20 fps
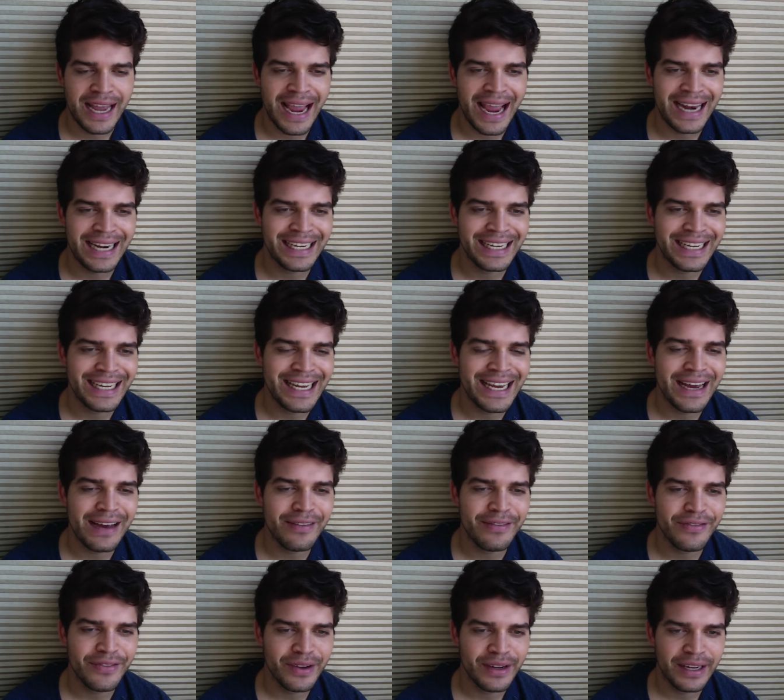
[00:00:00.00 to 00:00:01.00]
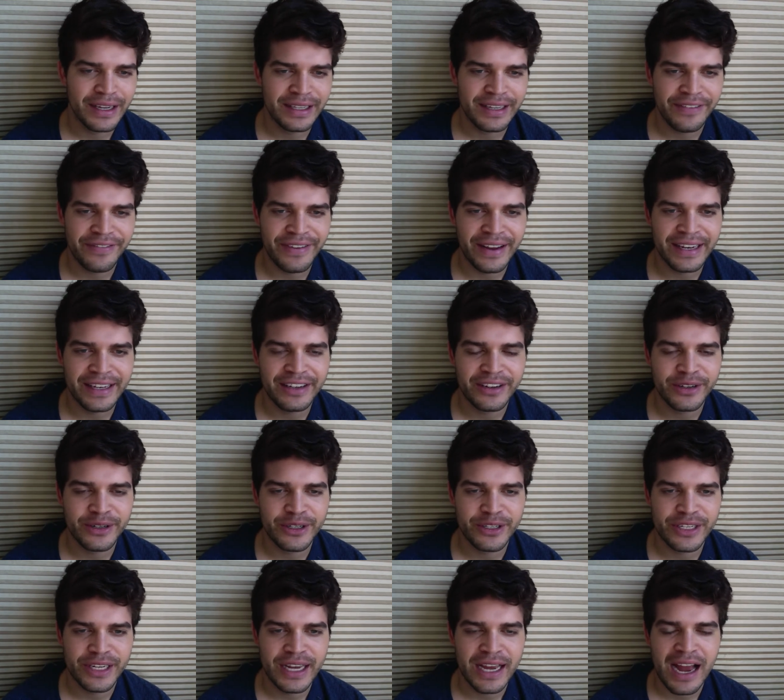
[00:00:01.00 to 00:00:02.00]
and Kiev
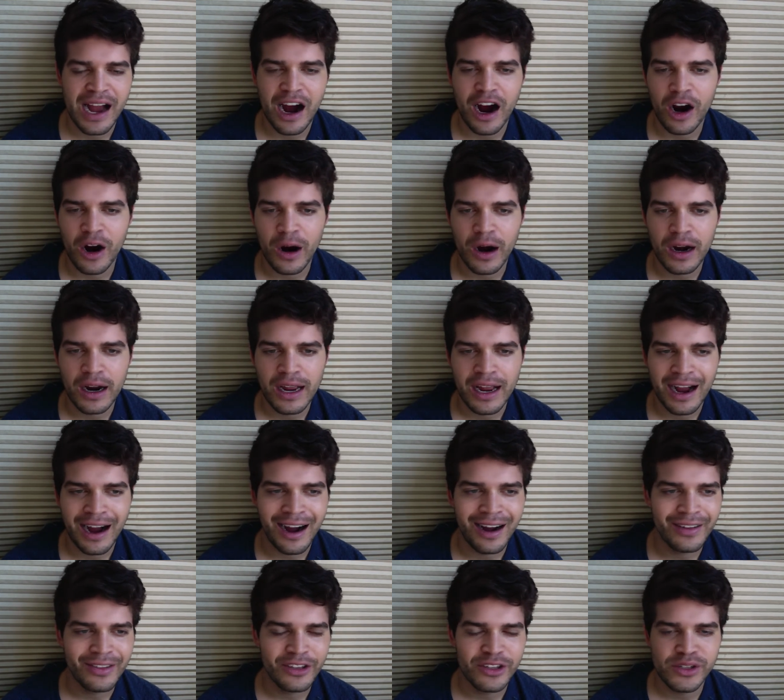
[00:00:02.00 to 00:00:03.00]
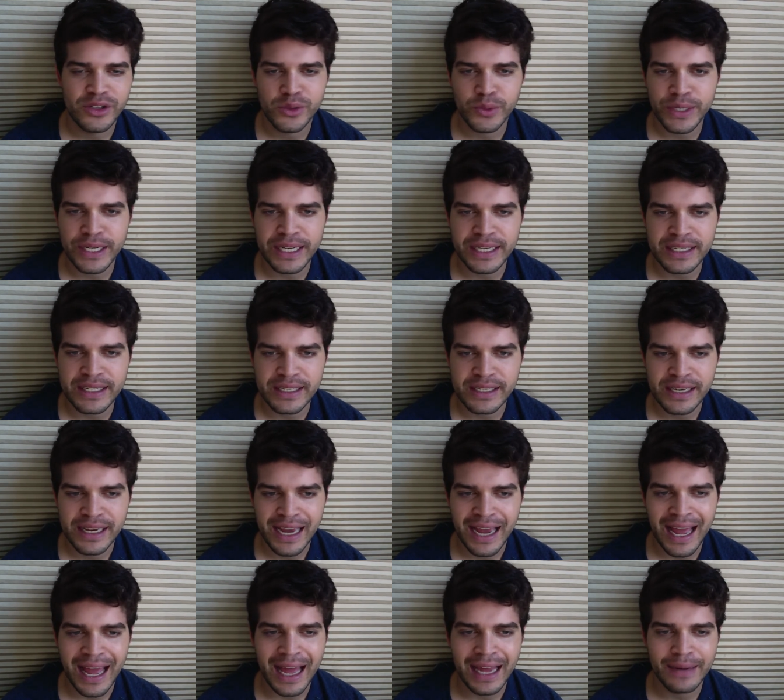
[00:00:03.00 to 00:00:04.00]
defenders are on the streets,
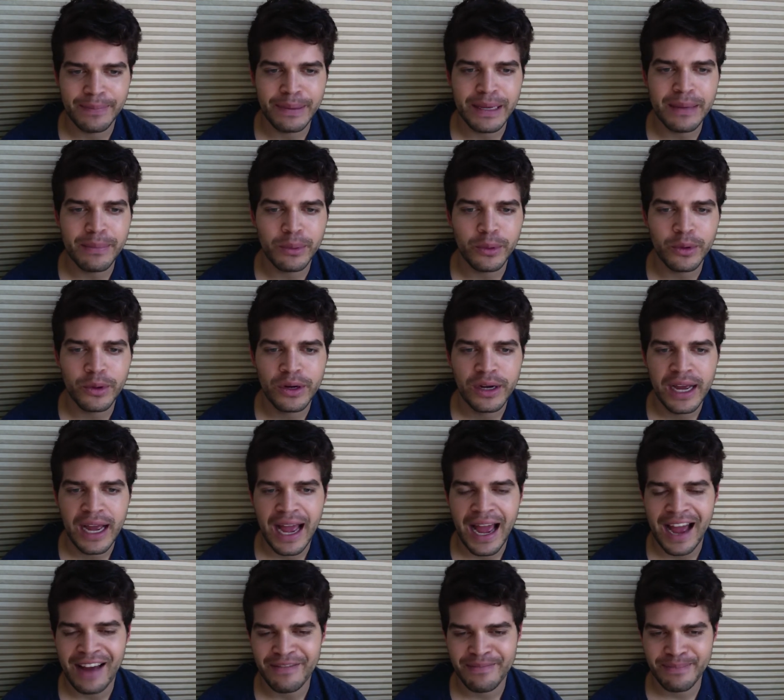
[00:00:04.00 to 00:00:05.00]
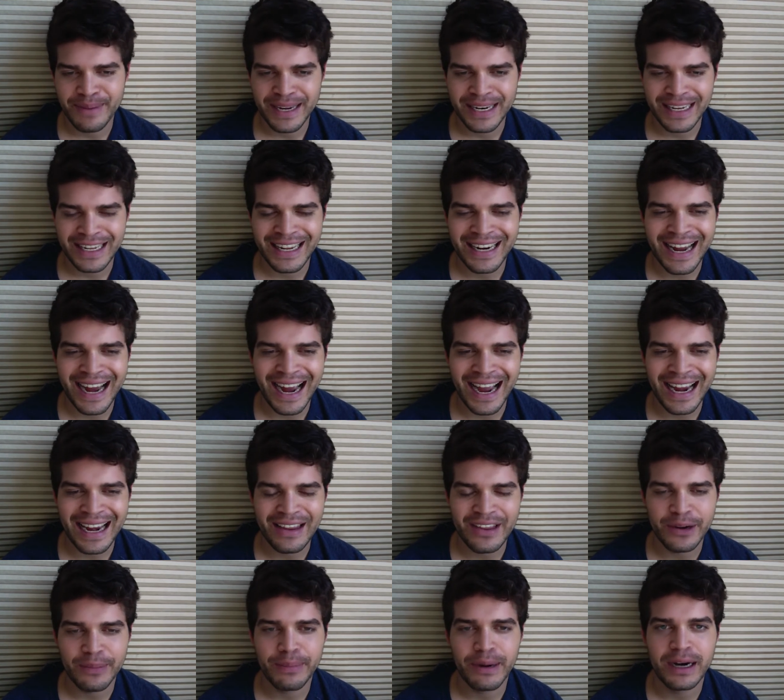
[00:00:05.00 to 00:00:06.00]
and people have been denied
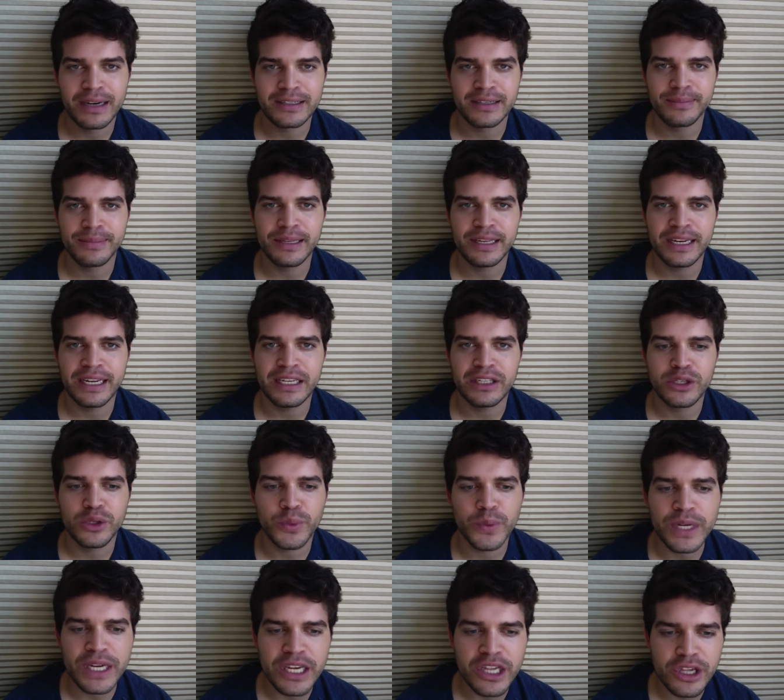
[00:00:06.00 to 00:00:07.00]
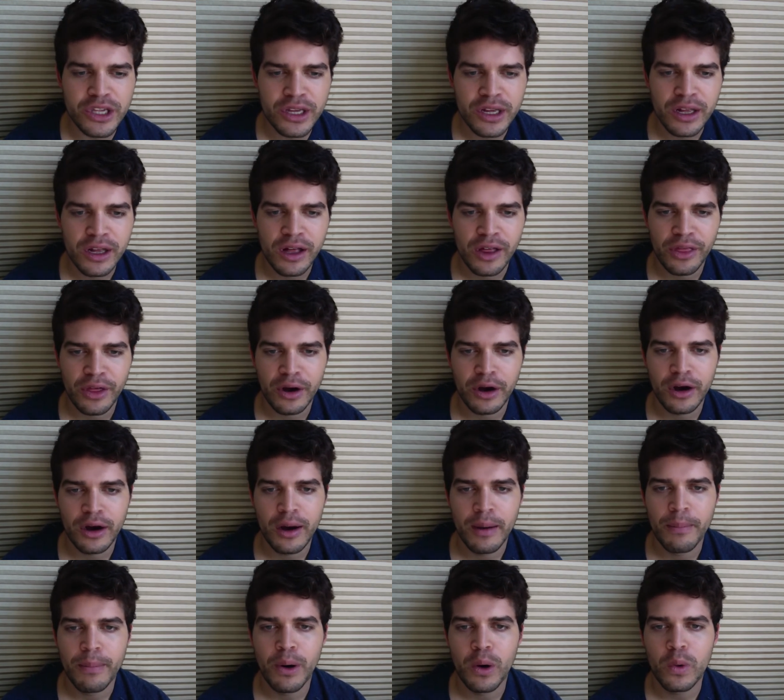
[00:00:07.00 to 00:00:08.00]
their possibility to reach the
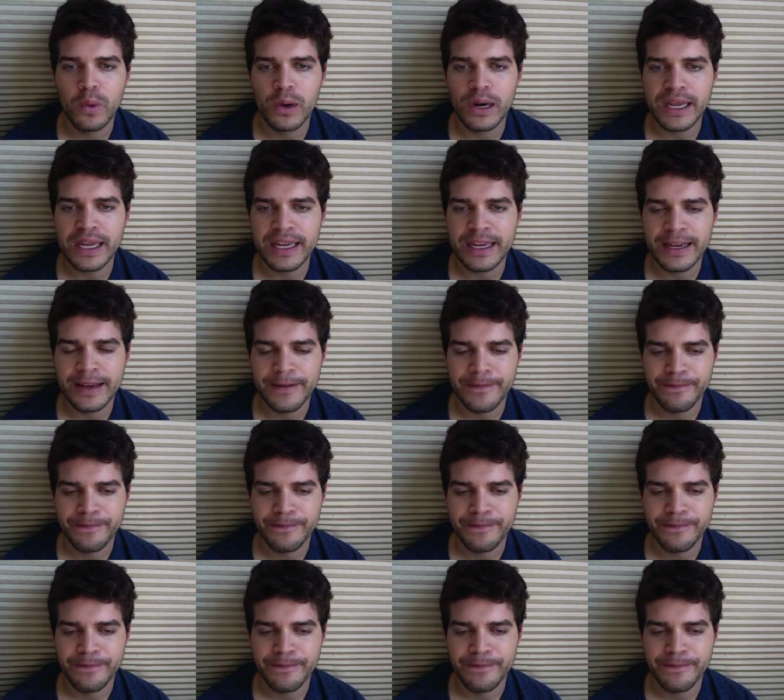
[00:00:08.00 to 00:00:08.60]
polling